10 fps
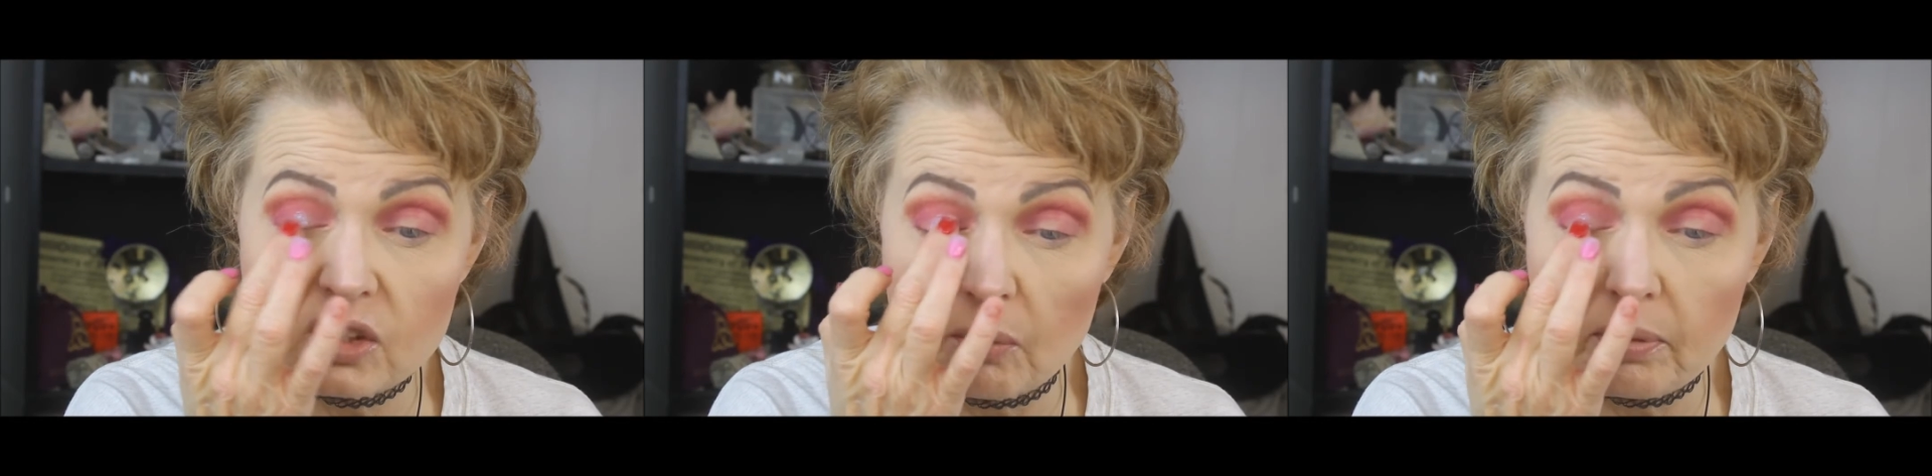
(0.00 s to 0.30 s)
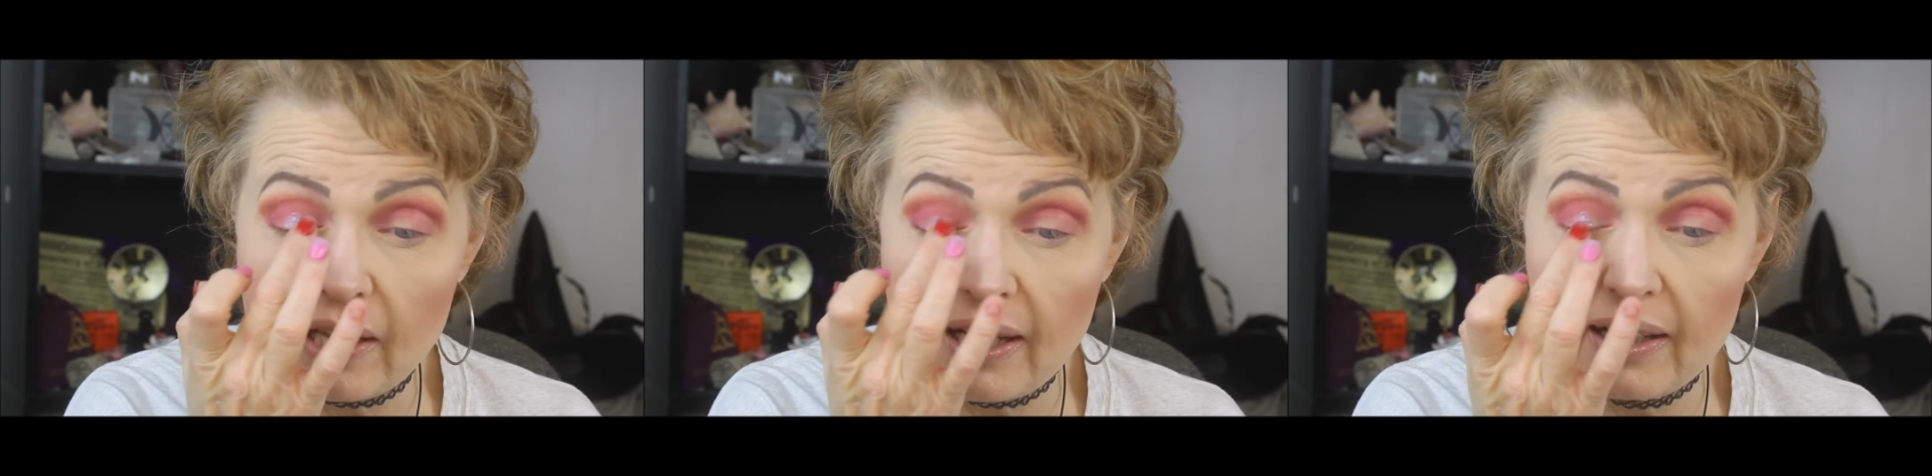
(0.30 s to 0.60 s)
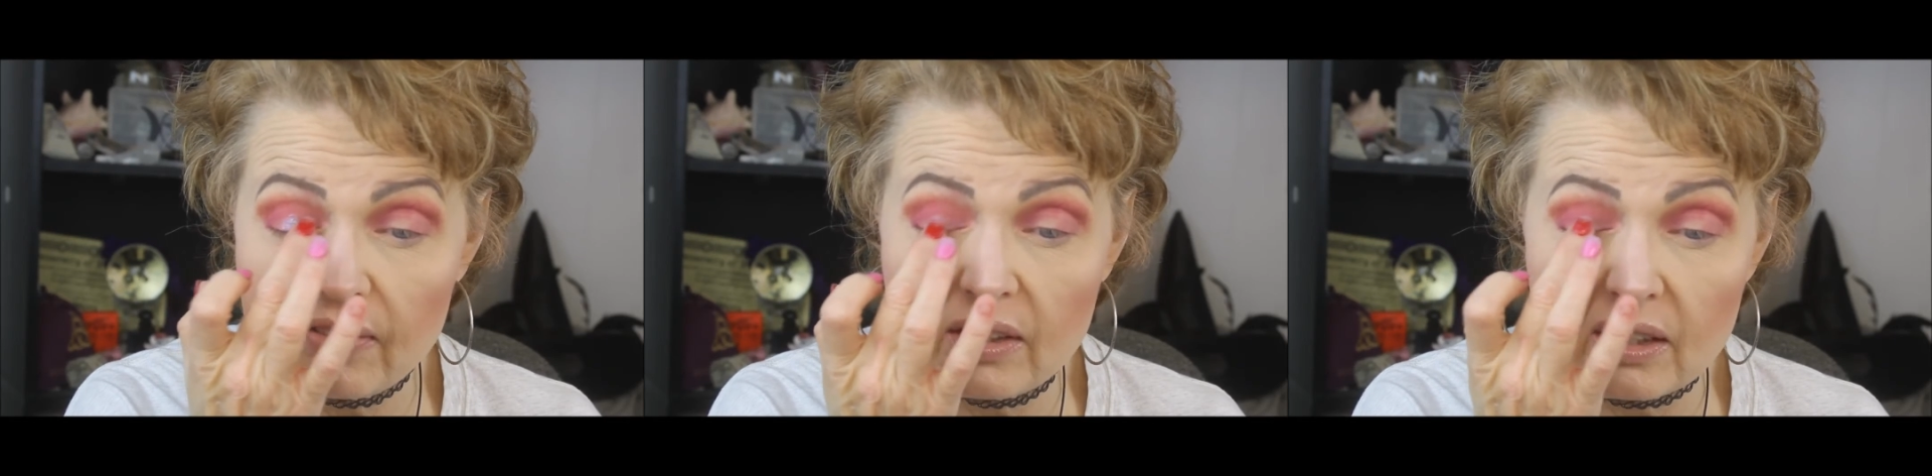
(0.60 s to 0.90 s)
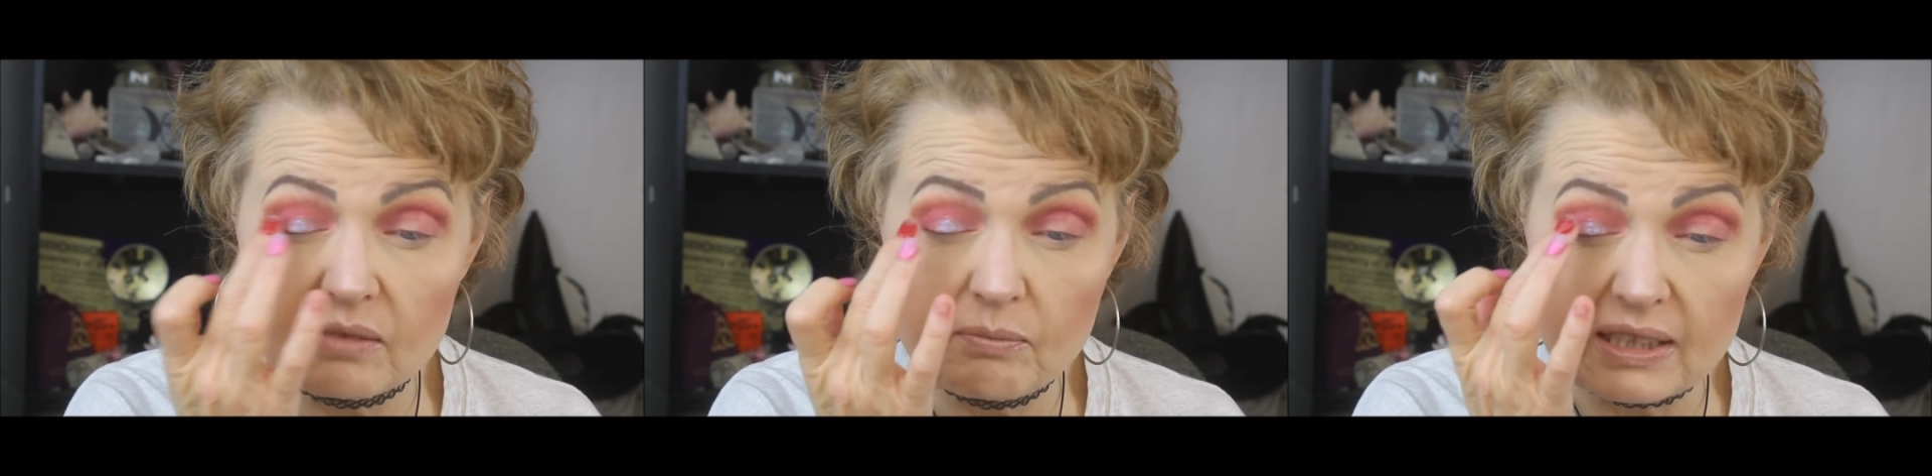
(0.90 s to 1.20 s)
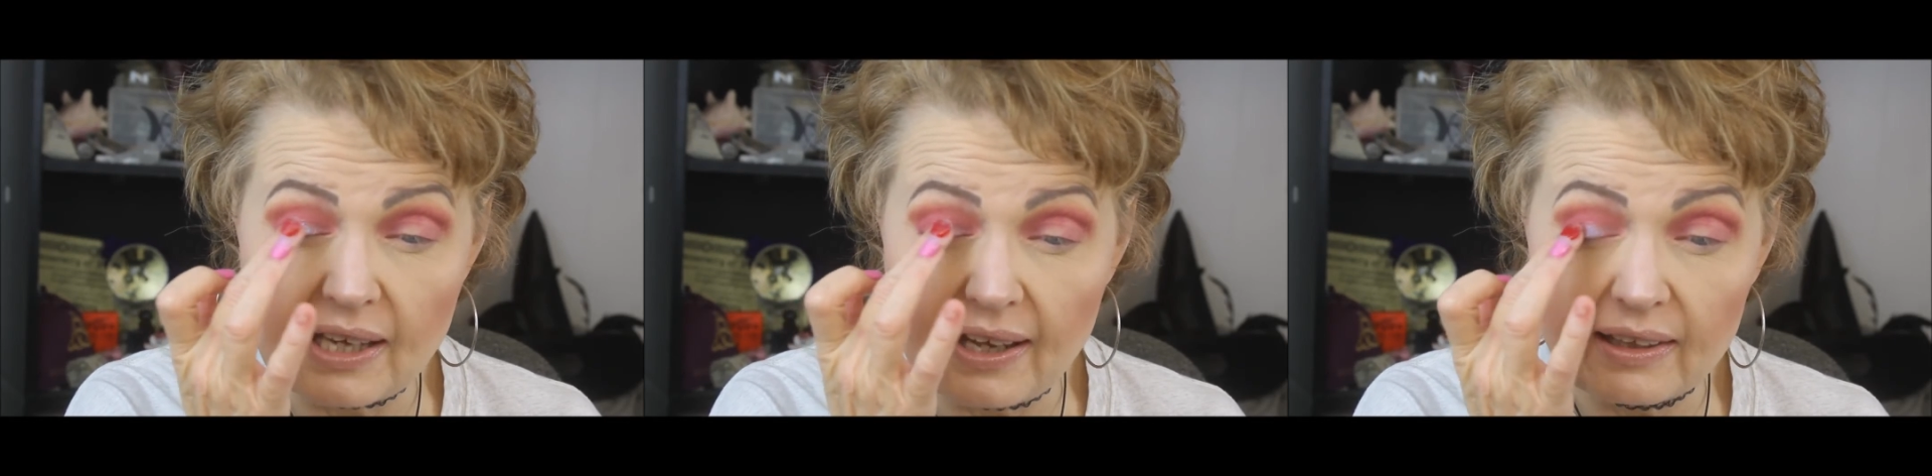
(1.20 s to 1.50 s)
to apply the
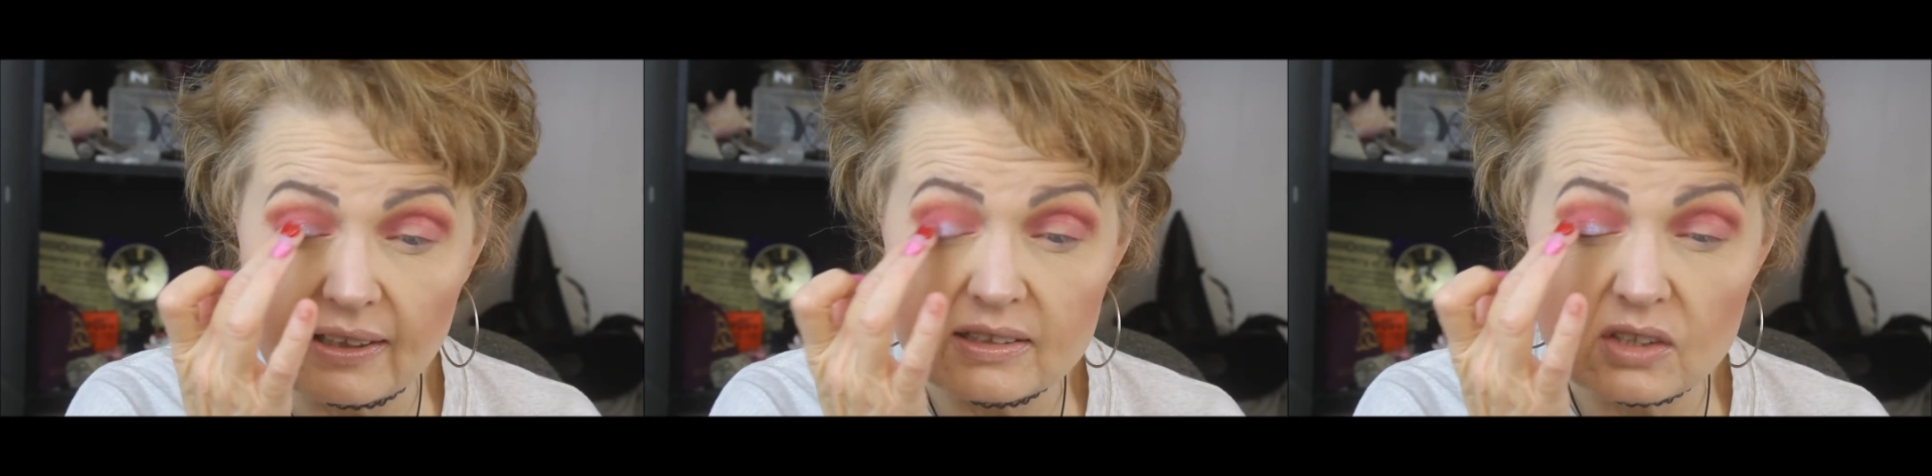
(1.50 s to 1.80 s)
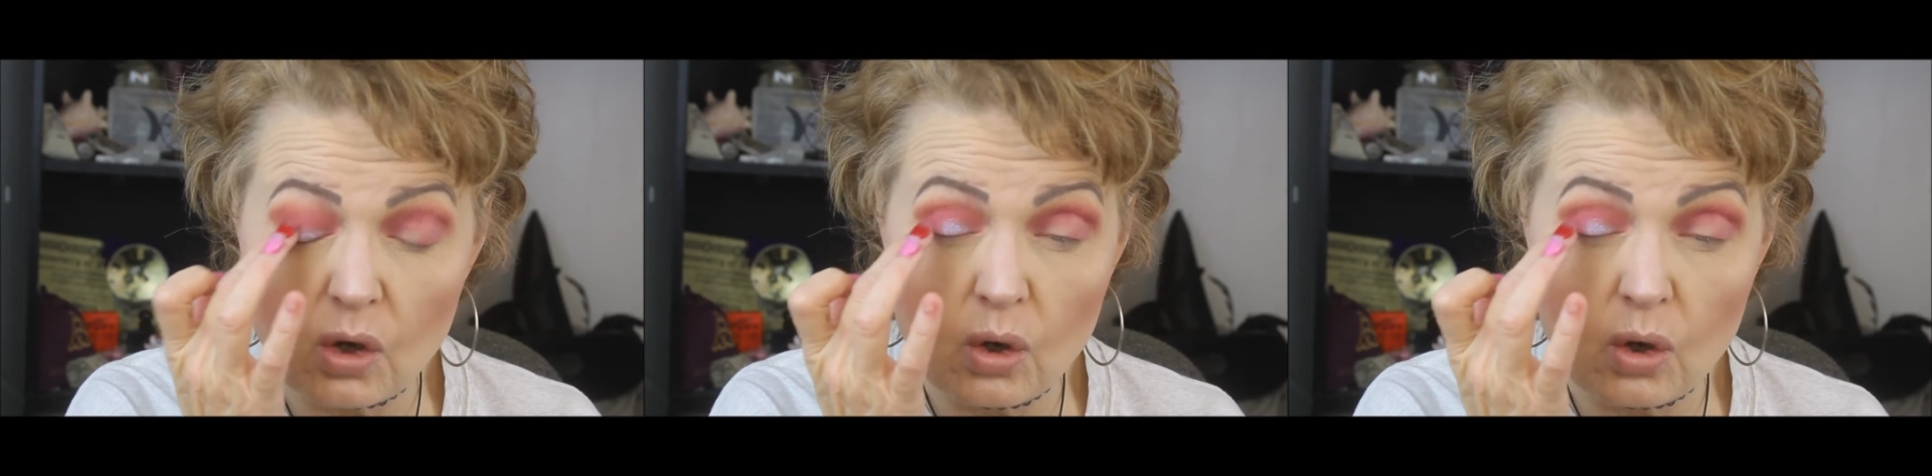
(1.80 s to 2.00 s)
metallics.